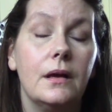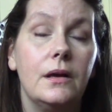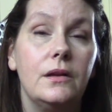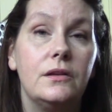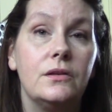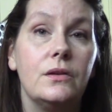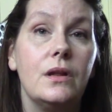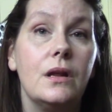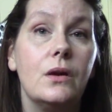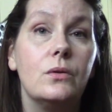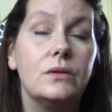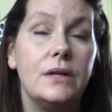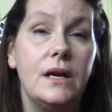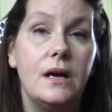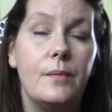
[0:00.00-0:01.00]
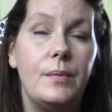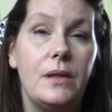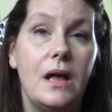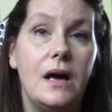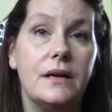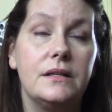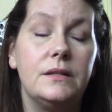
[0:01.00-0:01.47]
so they don't take up a
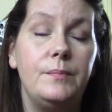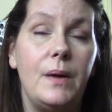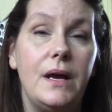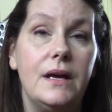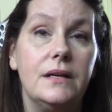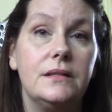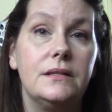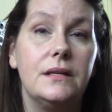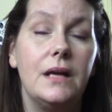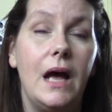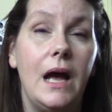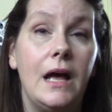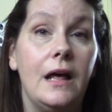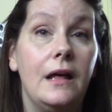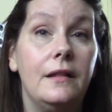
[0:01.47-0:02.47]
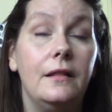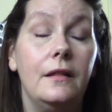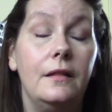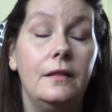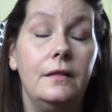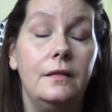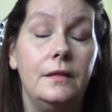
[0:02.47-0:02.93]
lot of space, and
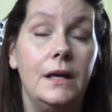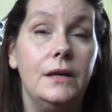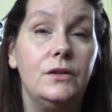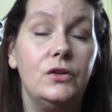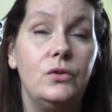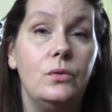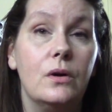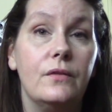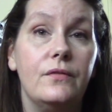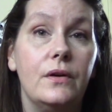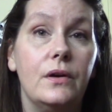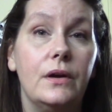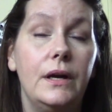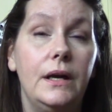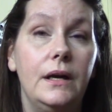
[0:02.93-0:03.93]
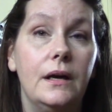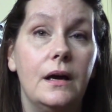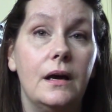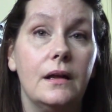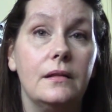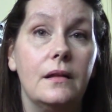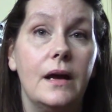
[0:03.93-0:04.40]
they too are very
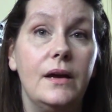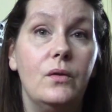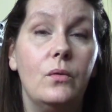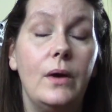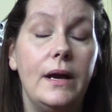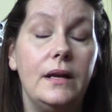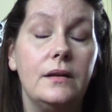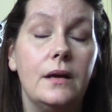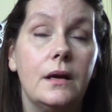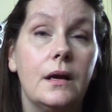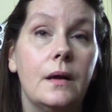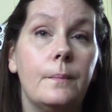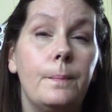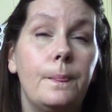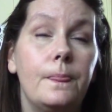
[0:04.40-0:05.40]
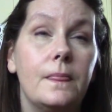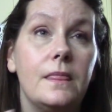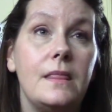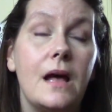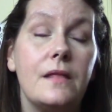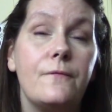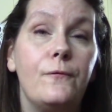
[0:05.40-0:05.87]
lightweight.
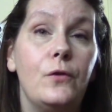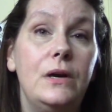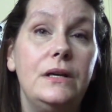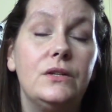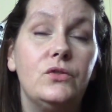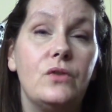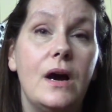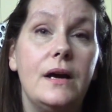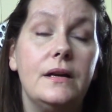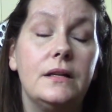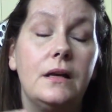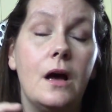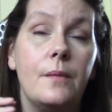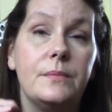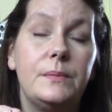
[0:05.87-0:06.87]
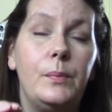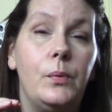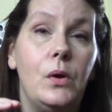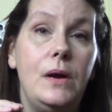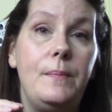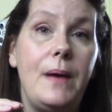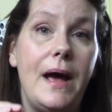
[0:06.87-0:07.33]
Now, the freeze-dried comes
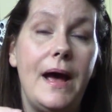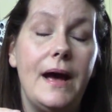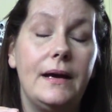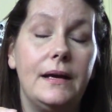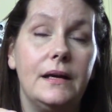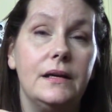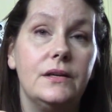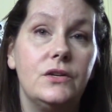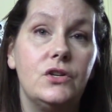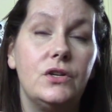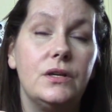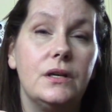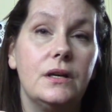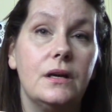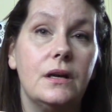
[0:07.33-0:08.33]
pre-packaged,